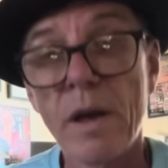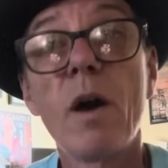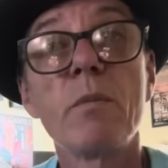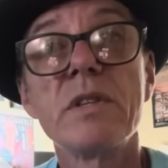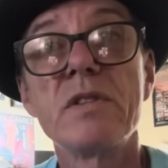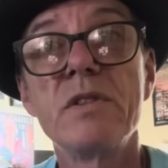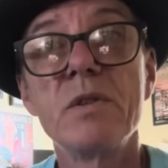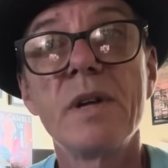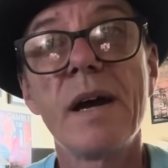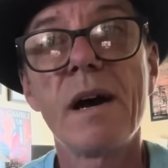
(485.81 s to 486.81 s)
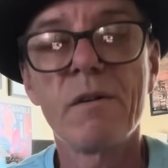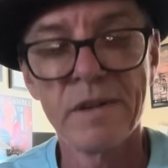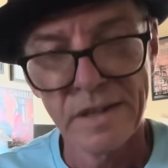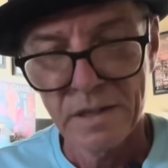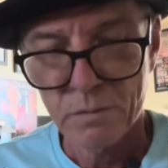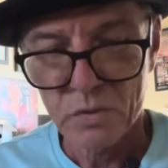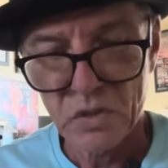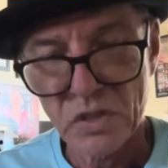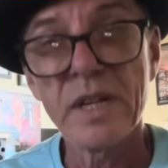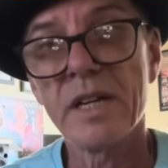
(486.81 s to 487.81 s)
help this dude out.
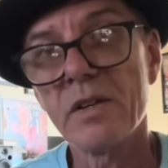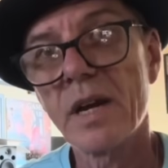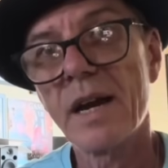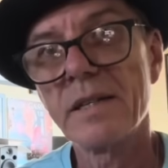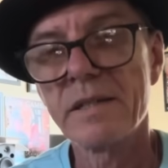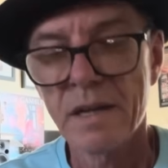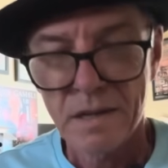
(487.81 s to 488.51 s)
Appreciate it, you guys.